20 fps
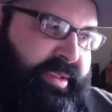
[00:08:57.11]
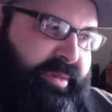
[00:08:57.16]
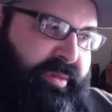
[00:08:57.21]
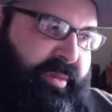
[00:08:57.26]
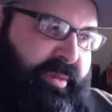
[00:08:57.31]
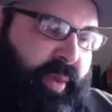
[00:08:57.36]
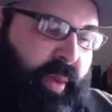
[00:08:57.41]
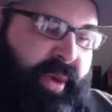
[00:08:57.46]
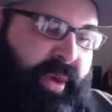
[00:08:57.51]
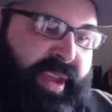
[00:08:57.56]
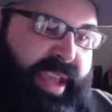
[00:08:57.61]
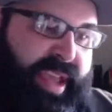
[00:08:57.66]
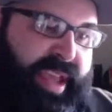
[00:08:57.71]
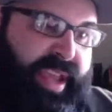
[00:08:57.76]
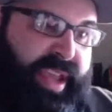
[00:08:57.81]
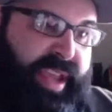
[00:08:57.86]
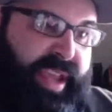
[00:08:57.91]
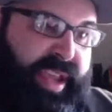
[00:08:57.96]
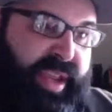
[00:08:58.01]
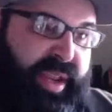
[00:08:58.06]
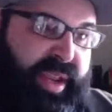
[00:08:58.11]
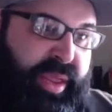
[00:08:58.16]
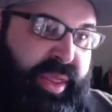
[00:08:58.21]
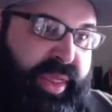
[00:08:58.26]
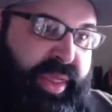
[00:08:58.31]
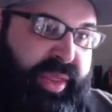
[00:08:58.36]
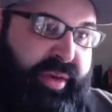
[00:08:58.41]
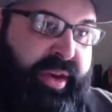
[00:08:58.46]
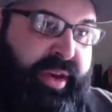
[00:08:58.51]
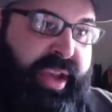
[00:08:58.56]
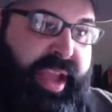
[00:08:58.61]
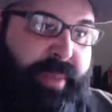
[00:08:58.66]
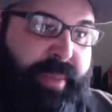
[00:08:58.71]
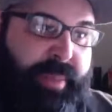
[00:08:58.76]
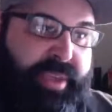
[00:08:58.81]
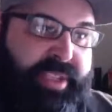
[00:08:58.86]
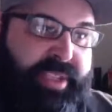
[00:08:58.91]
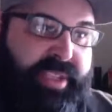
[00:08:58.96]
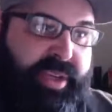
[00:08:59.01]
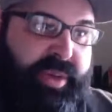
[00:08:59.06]
43
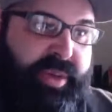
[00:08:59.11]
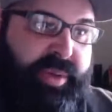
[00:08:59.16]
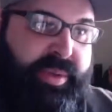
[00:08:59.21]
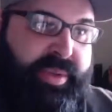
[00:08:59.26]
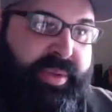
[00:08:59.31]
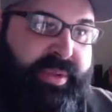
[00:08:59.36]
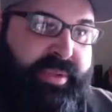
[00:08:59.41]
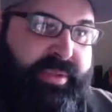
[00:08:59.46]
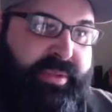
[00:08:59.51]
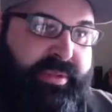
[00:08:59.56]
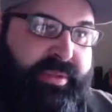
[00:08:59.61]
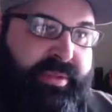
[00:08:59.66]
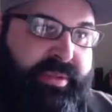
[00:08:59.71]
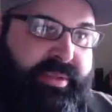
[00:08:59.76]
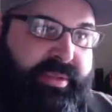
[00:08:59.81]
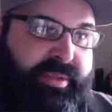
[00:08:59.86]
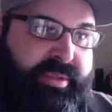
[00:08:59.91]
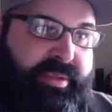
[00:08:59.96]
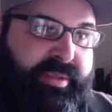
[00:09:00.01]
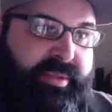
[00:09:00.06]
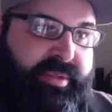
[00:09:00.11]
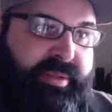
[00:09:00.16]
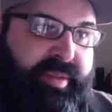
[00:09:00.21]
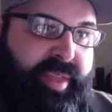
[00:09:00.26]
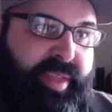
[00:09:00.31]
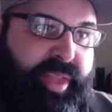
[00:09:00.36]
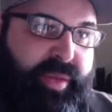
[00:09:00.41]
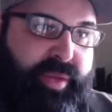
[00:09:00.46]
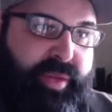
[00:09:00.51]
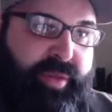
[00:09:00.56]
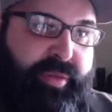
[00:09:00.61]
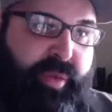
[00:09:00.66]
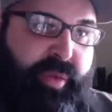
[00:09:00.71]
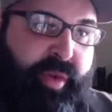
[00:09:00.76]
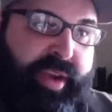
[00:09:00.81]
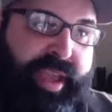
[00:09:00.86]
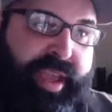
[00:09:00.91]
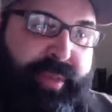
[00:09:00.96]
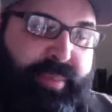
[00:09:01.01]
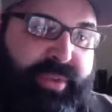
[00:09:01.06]
episodes or
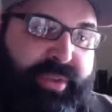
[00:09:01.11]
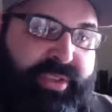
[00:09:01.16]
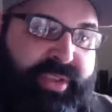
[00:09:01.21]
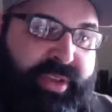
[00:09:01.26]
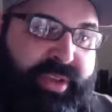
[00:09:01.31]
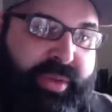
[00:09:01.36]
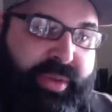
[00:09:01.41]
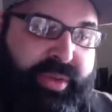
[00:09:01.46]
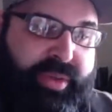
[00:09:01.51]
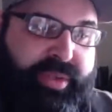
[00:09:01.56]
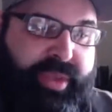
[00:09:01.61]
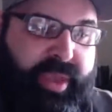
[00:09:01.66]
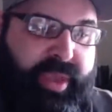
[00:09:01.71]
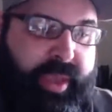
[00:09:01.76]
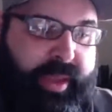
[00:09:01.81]
40 episodes.